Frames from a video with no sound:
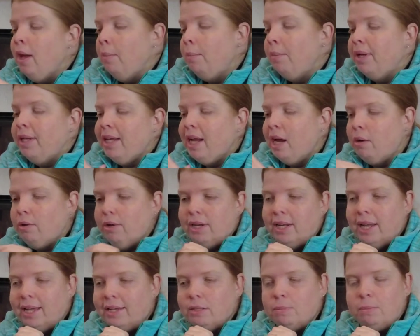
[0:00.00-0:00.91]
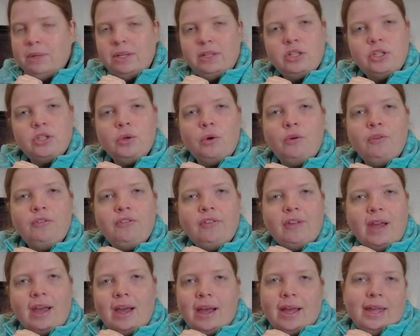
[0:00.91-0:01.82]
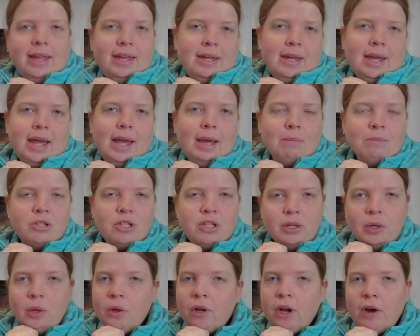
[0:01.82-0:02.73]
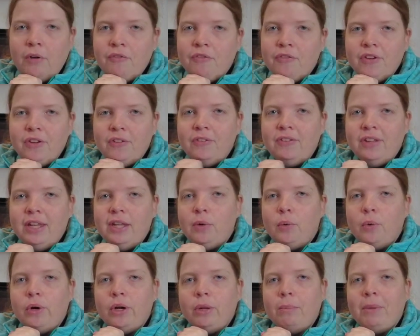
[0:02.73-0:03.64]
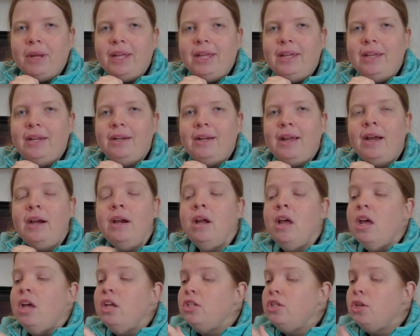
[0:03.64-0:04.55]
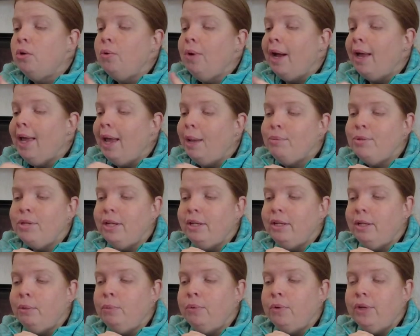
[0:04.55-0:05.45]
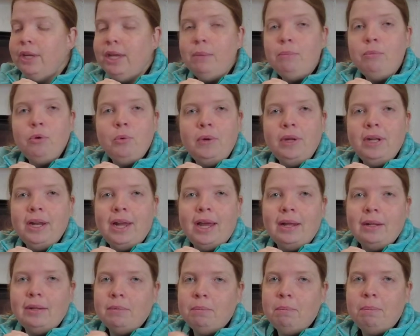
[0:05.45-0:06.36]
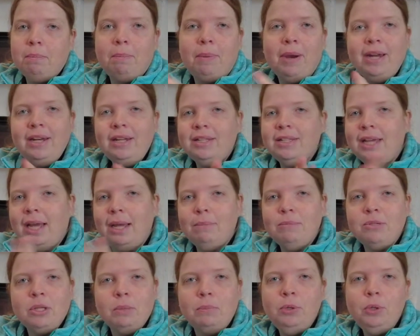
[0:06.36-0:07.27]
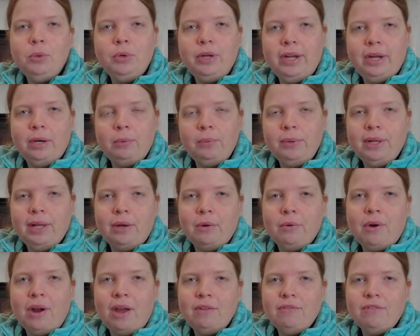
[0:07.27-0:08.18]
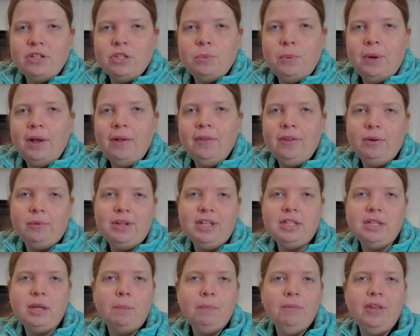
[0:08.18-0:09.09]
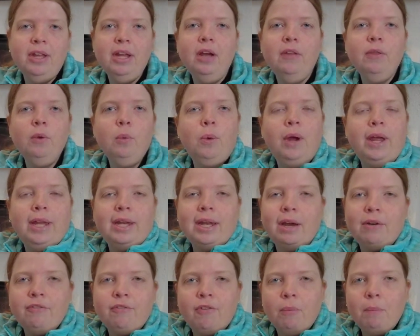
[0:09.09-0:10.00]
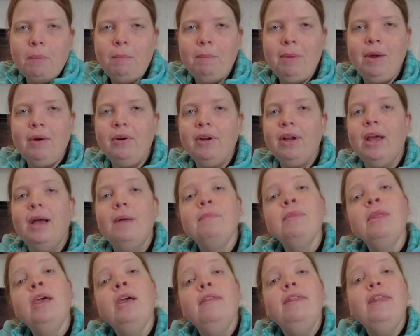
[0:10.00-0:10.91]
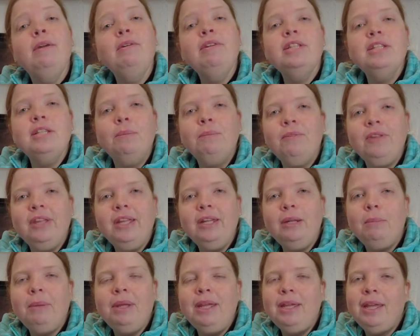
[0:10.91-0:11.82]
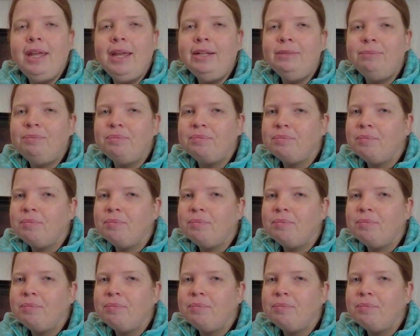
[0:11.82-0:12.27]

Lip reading: But now that has been solved, I am still confident in order my gear there. So I absolutely will keep doing that. By the time some new gear will arrive as well. There is something on the way now from America. There is something in the making.